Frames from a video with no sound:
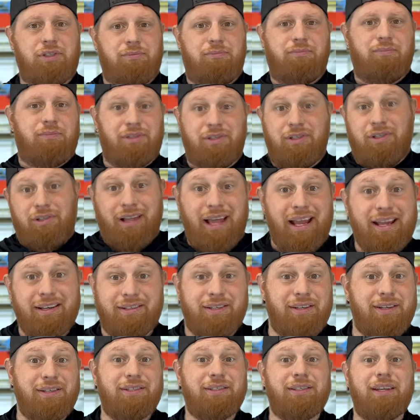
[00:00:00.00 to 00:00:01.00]

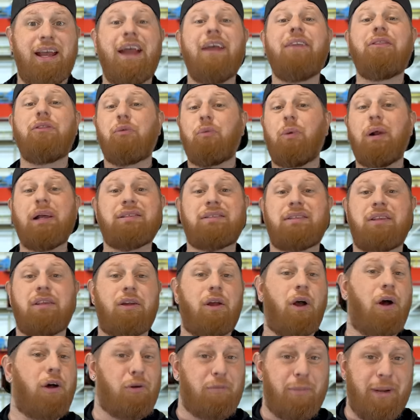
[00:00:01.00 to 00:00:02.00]
Stellantis, and the rest of the
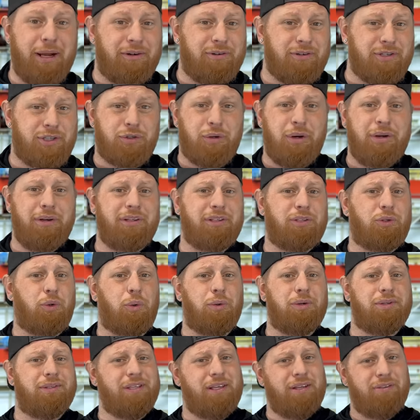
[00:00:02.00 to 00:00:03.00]
automakers trending
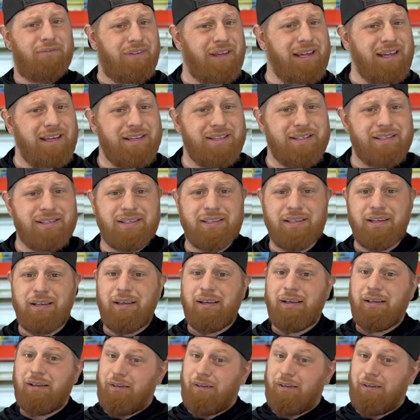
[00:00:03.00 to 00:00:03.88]
towards EVs,